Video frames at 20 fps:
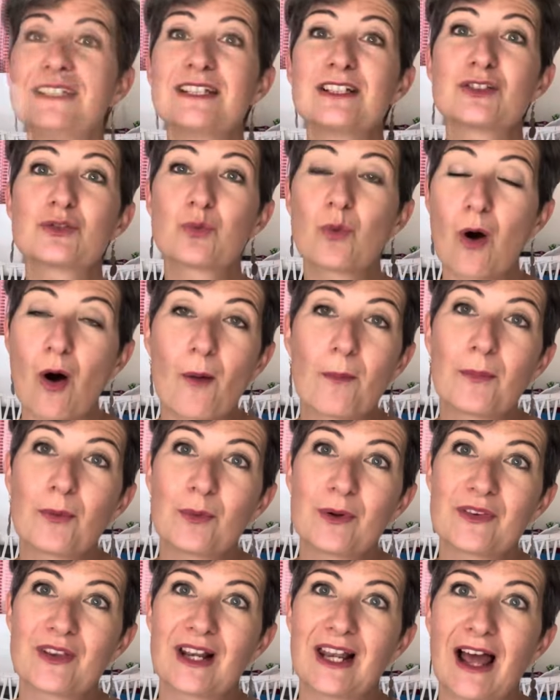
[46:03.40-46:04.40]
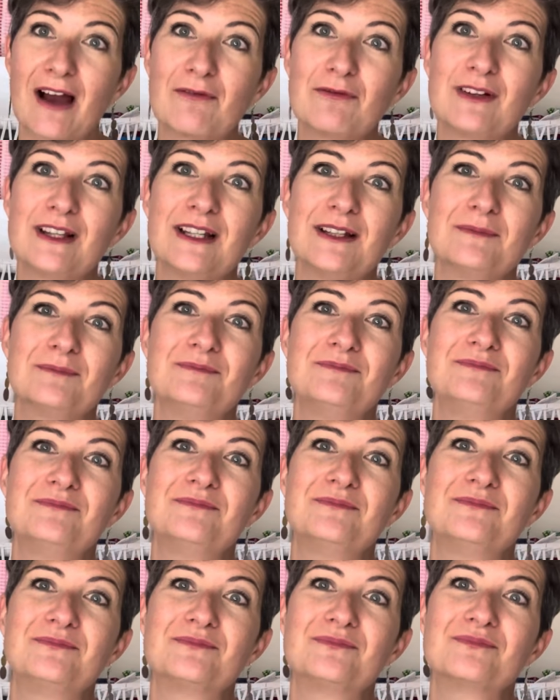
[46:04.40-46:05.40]
a swap with a lovely
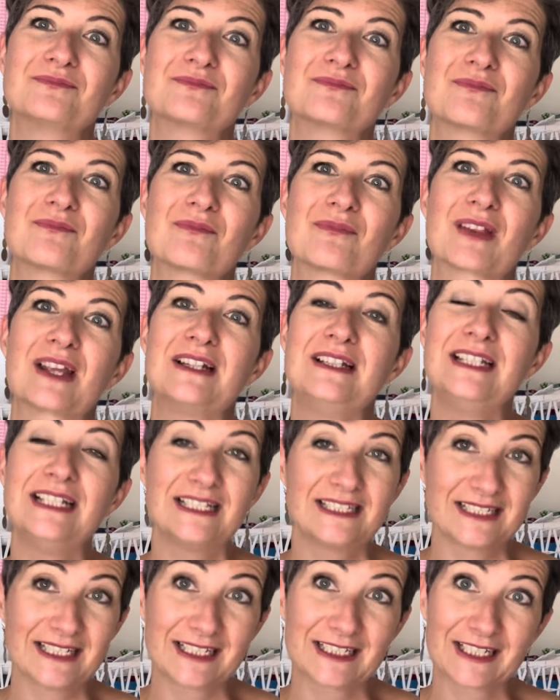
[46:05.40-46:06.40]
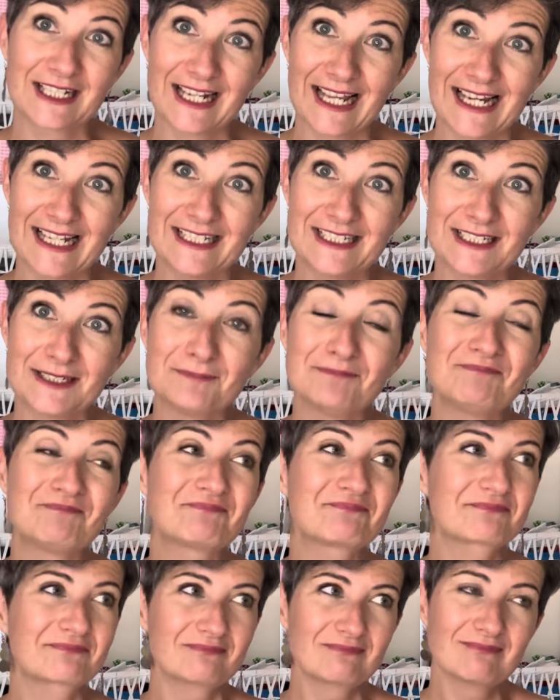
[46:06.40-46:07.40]
mm, knitting lady
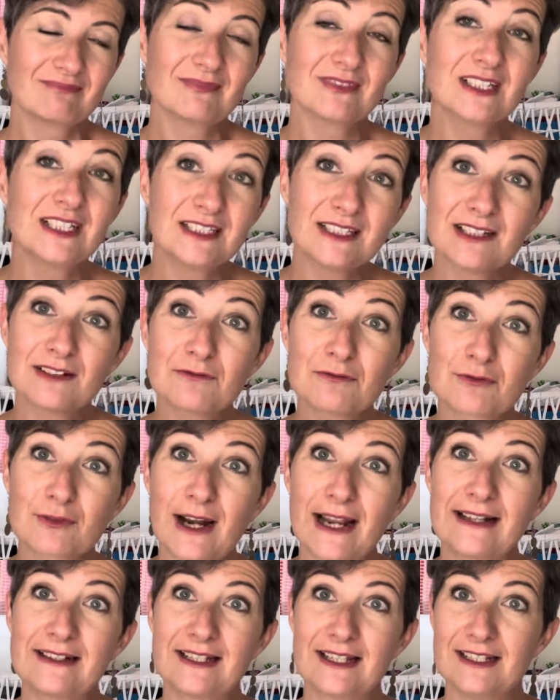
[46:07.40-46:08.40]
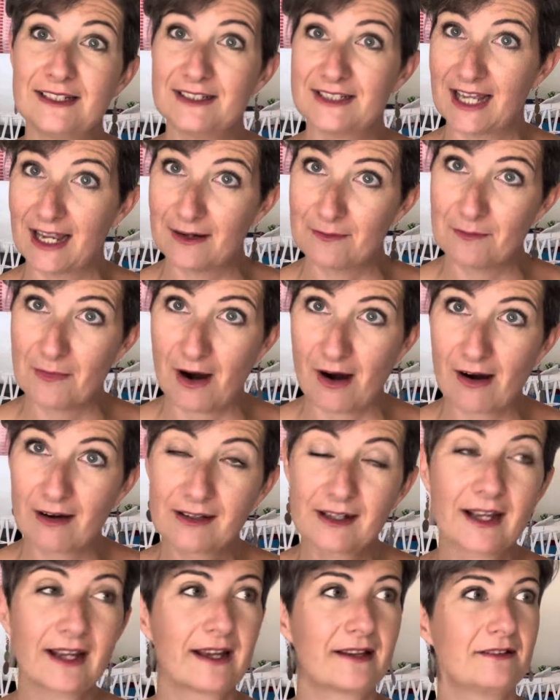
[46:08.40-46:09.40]
knitting friend in Denmark.
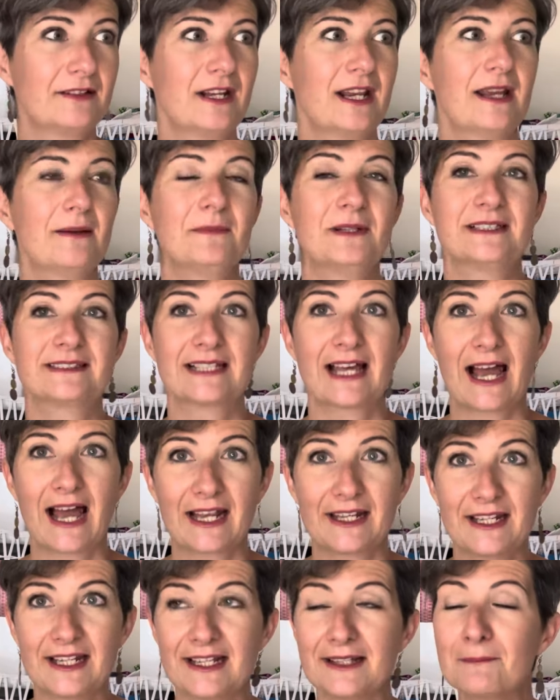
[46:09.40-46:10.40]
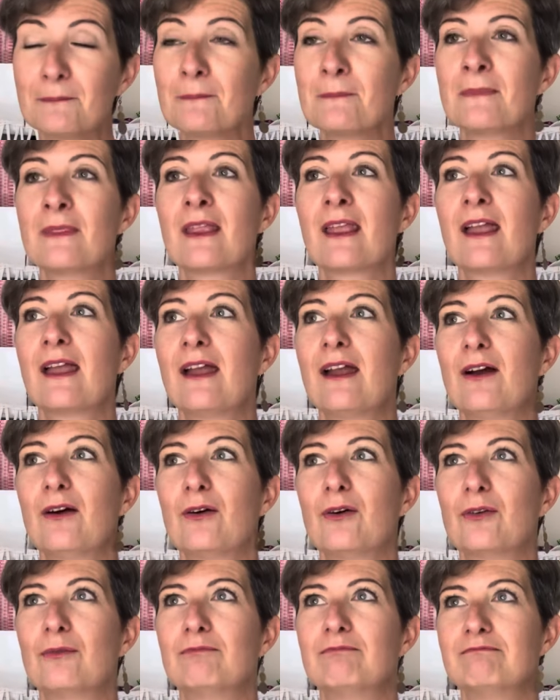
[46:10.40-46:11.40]
Her name is Hanne,
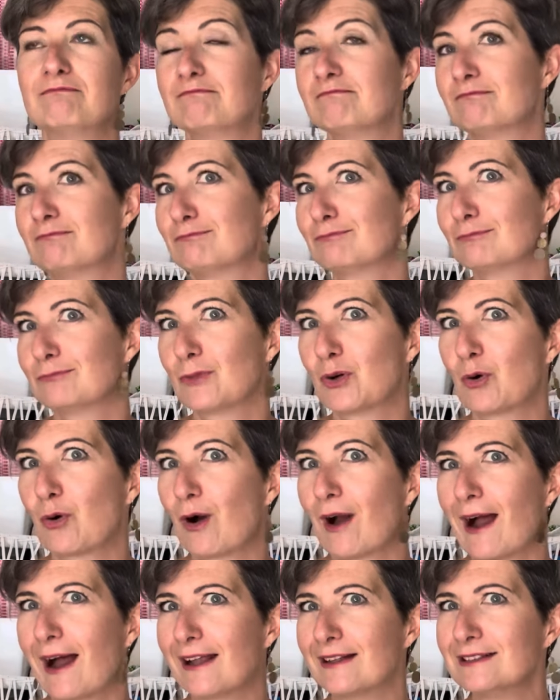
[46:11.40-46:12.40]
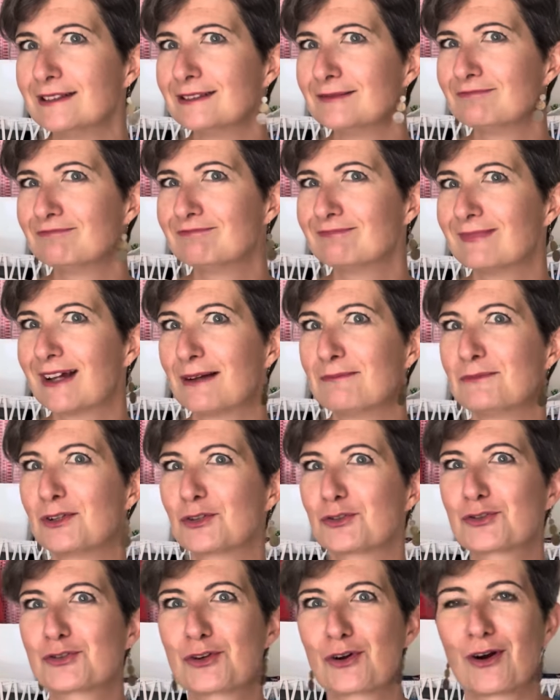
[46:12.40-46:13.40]
or Han, I'm
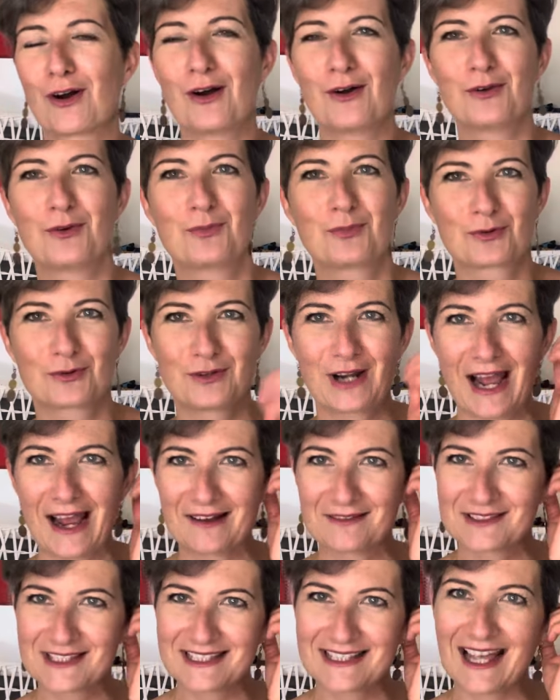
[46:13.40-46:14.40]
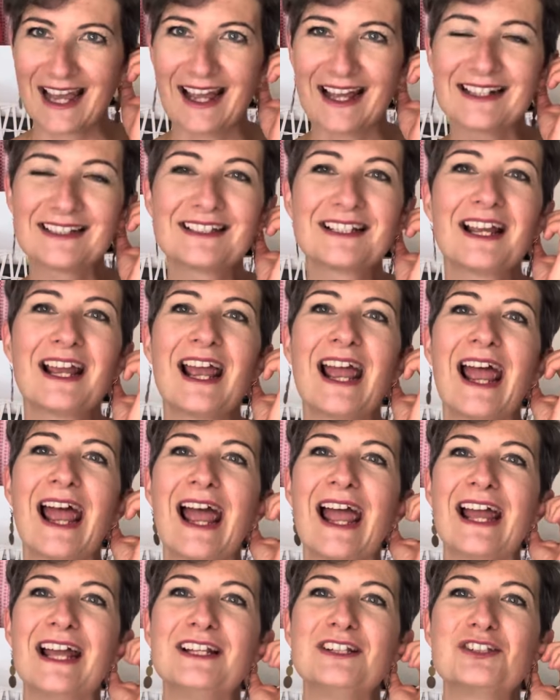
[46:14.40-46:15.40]
not sure how you pronounce that.
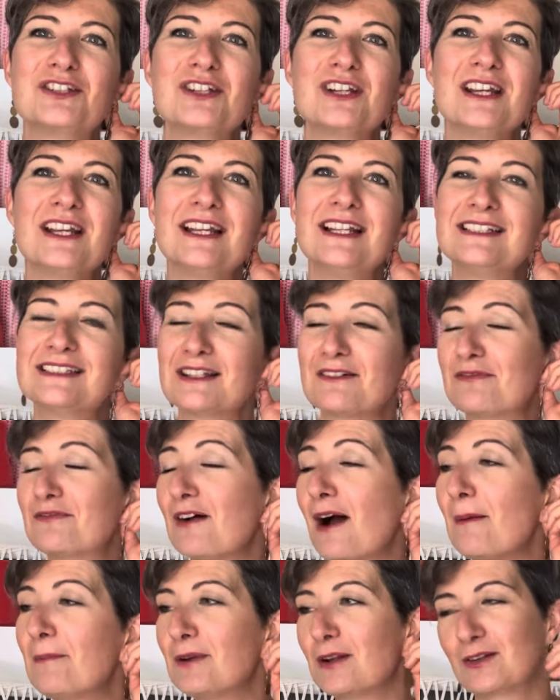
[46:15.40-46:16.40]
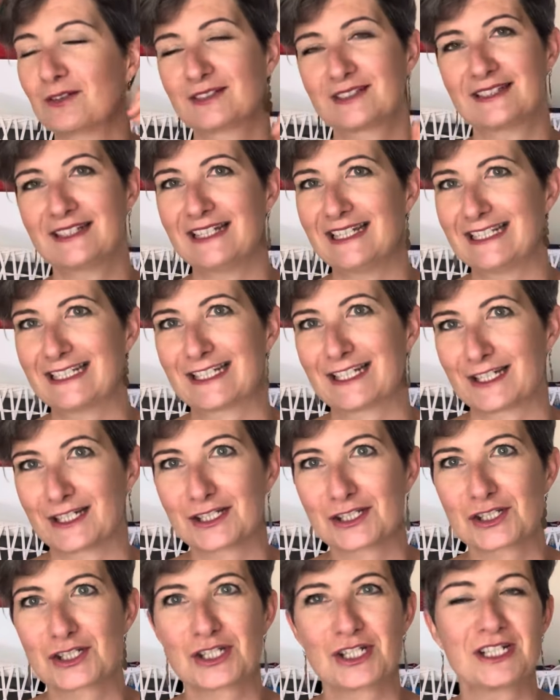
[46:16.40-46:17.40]
And she is a fabulous knitter.
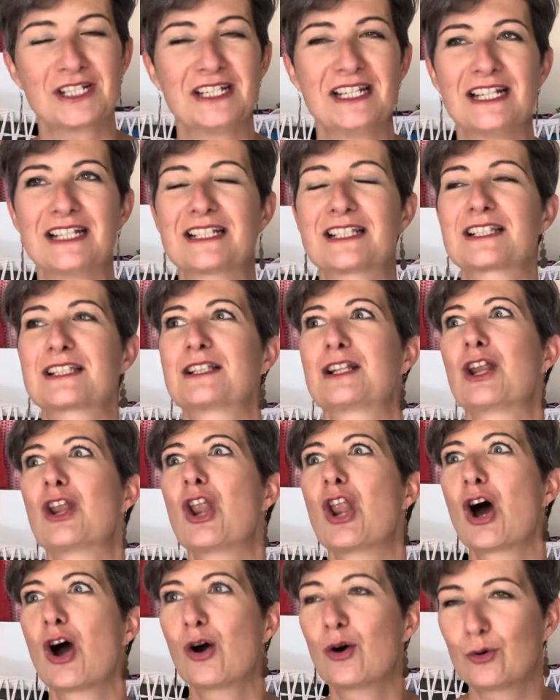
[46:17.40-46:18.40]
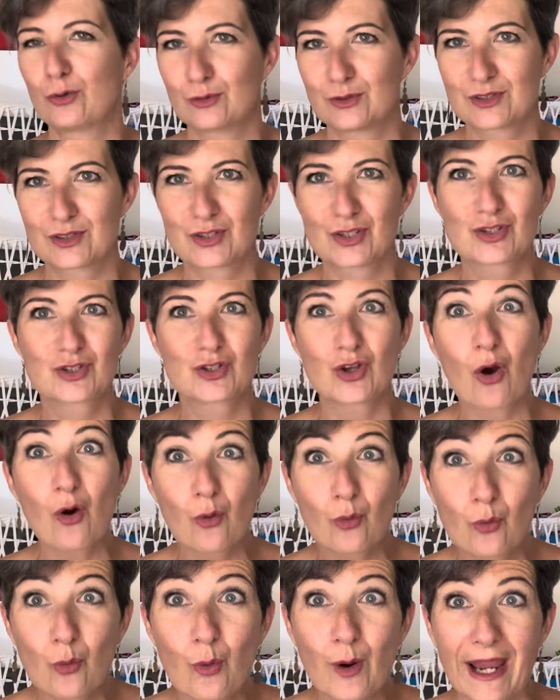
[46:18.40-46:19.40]
She knits loads, so
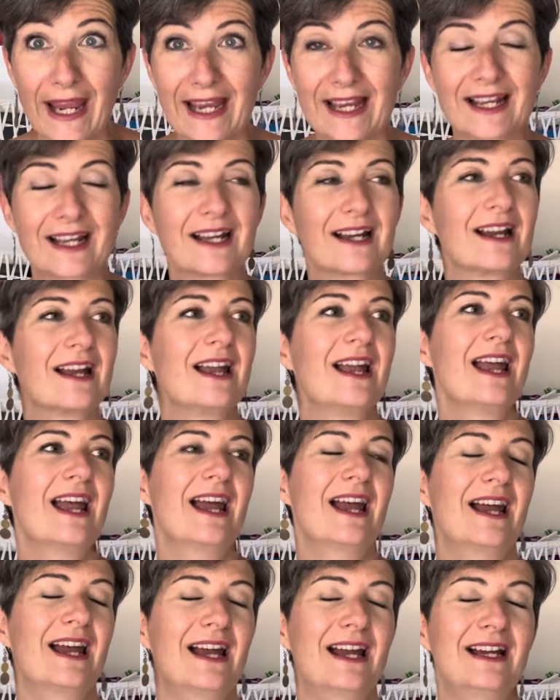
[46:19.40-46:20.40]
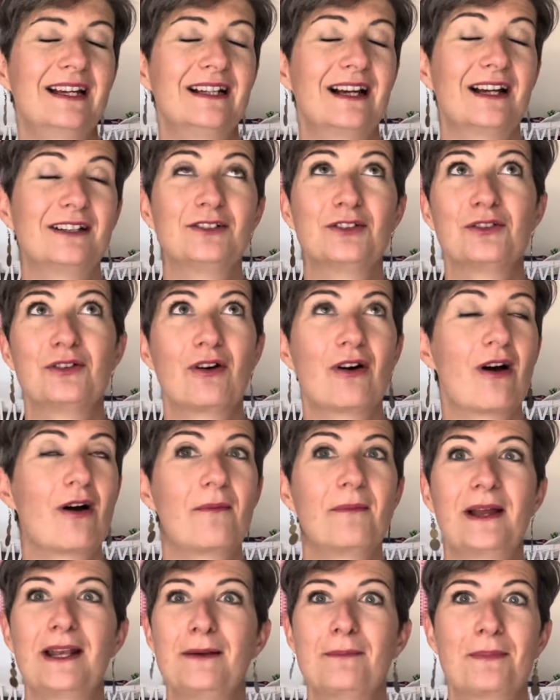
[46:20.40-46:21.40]
quick. Uh, I don't know how
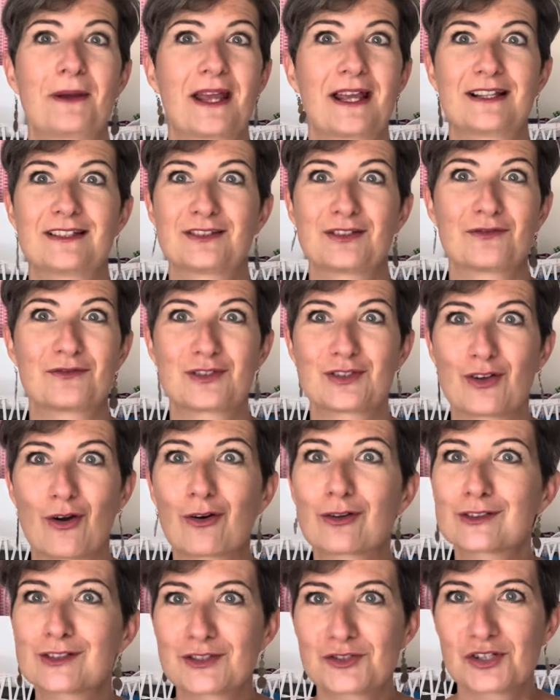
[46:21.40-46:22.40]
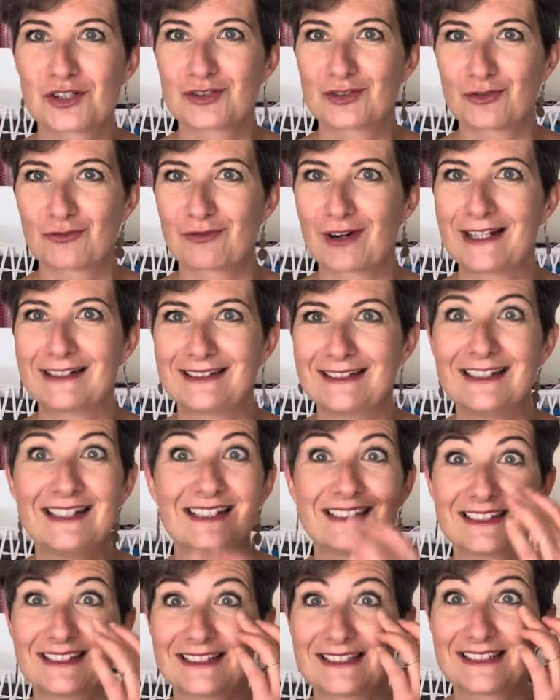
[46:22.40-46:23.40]
many pairs of socks she's already
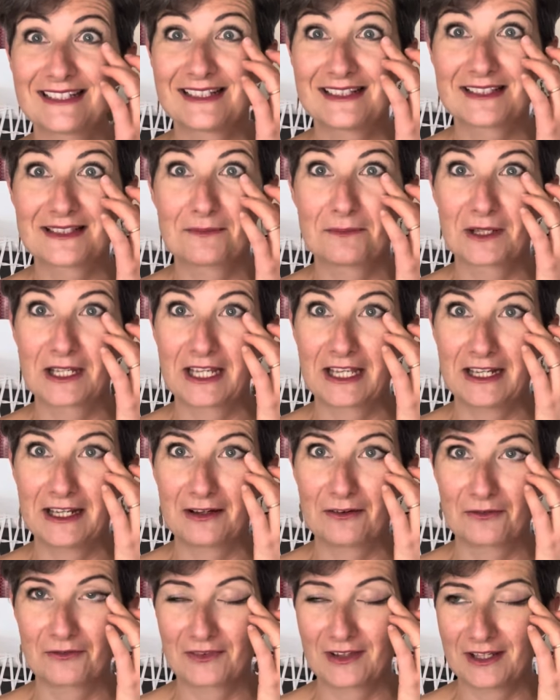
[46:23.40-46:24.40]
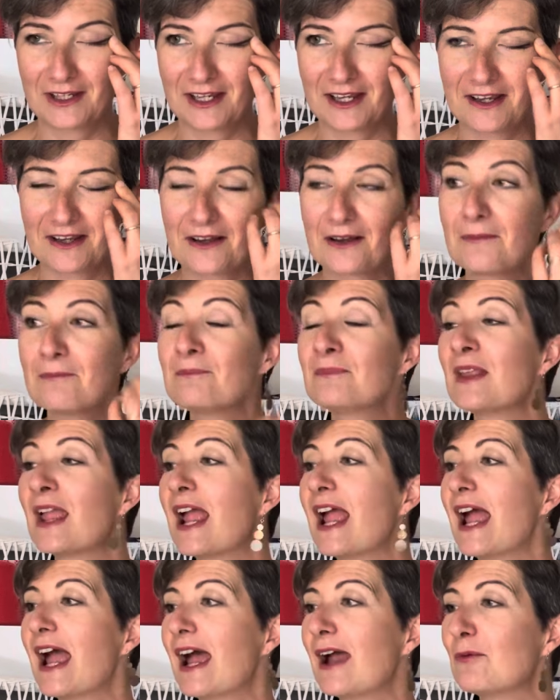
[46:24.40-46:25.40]
knitted since the beginning of the year.
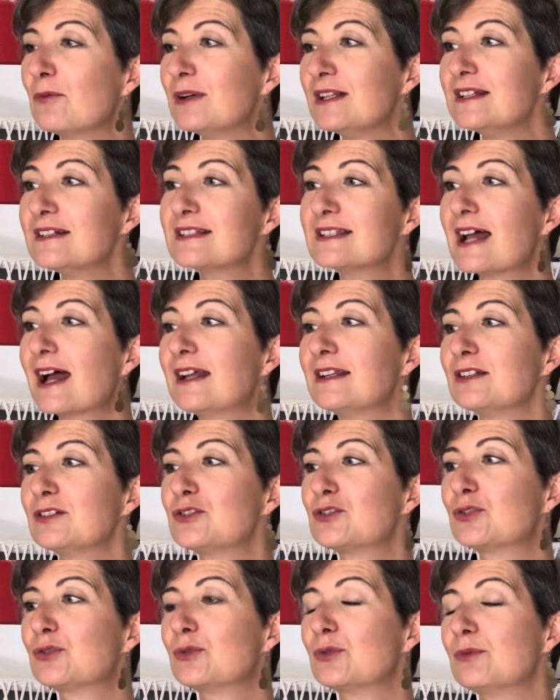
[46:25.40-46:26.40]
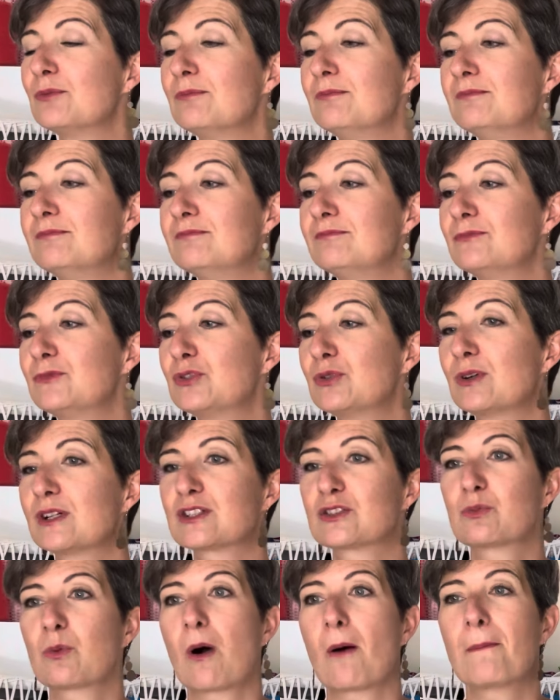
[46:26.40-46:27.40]
And we decided to um, do a
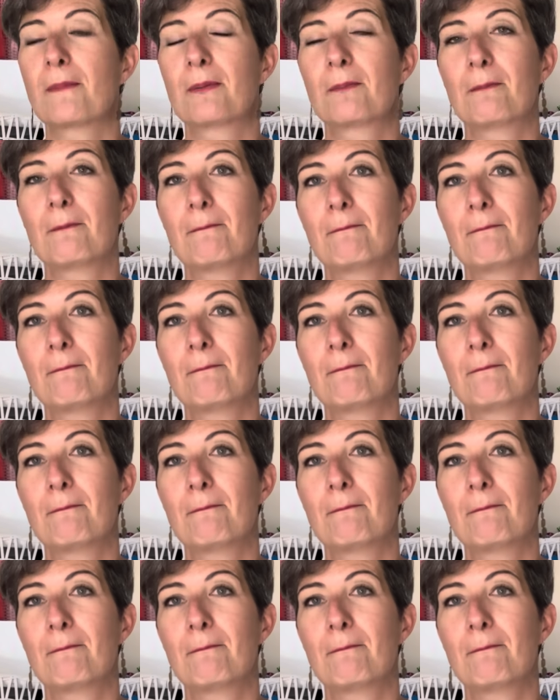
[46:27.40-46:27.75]
swap